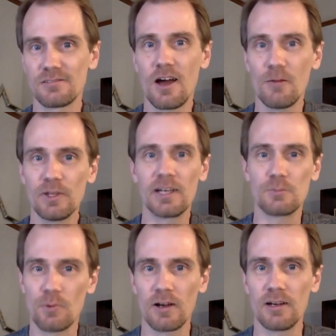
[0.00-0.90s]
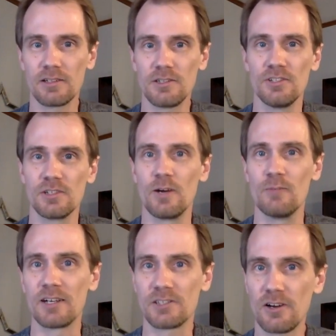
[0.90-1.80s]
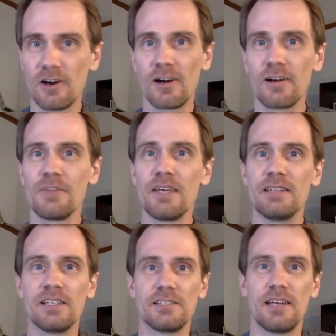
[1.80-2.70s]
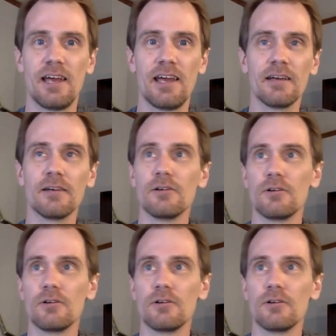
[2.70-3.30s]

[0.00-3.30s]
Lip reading: complex product using WebXR, and they say,